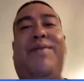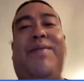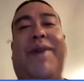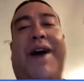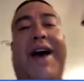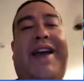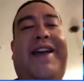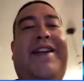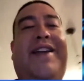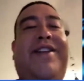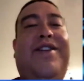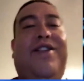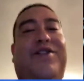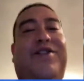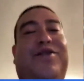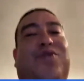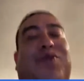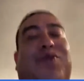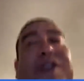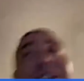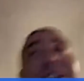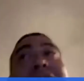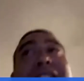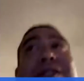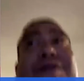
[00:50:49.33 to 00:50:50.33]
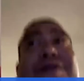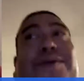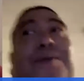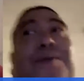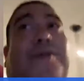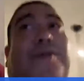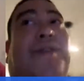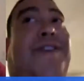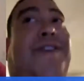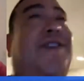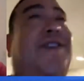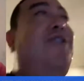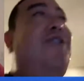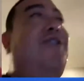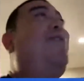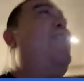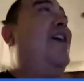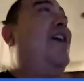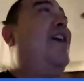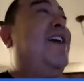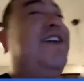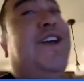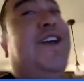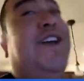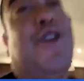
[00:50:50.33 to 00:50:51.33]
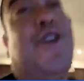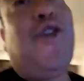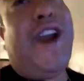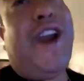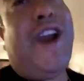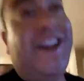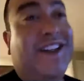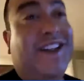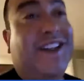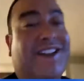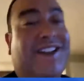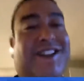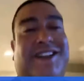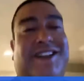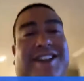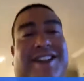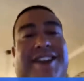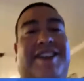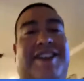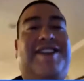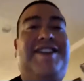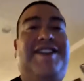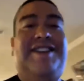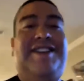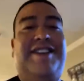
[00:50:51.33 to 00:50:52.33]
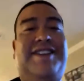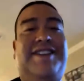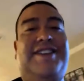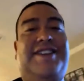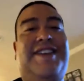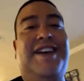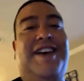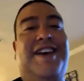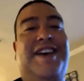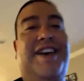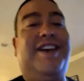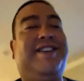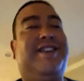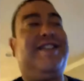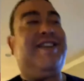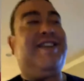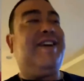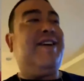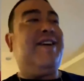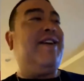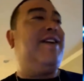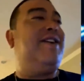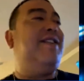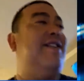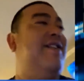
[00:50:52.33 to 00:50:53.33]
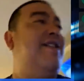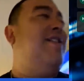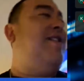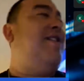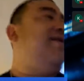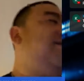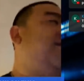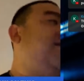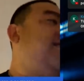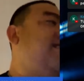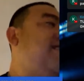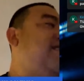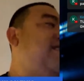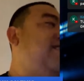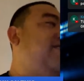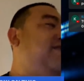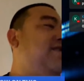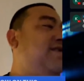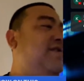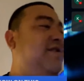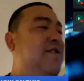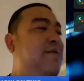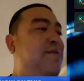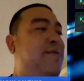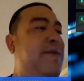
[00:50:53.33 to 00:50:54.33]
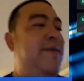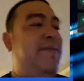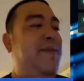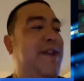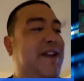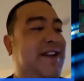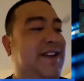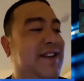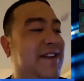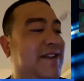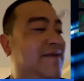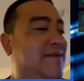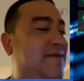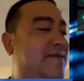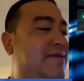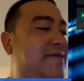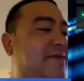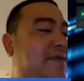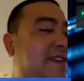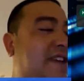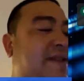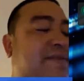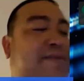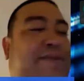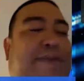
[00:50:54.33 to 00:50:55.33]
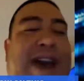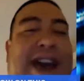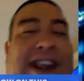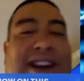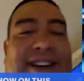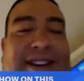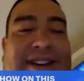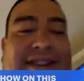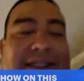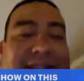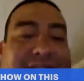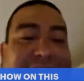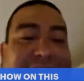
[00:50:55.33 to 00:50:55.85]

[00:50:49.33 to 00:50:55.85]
everybody knows you look at the greats to mimic them, get better.